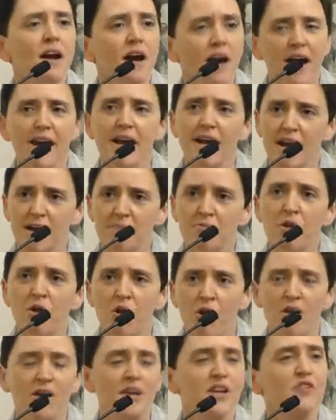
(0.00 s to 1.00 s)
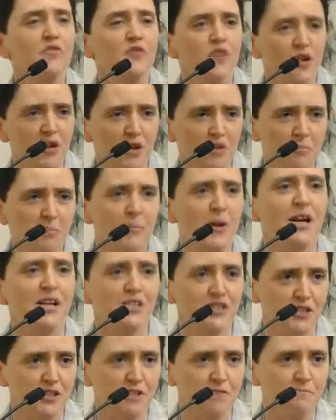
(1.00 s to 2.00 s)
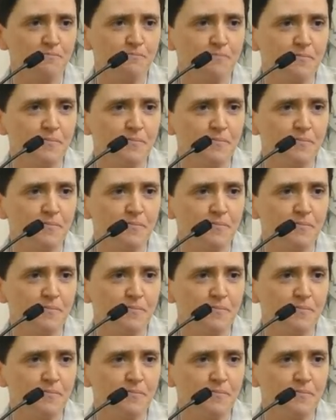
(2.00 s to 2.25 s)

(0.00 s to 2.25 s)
I am calling for compassion.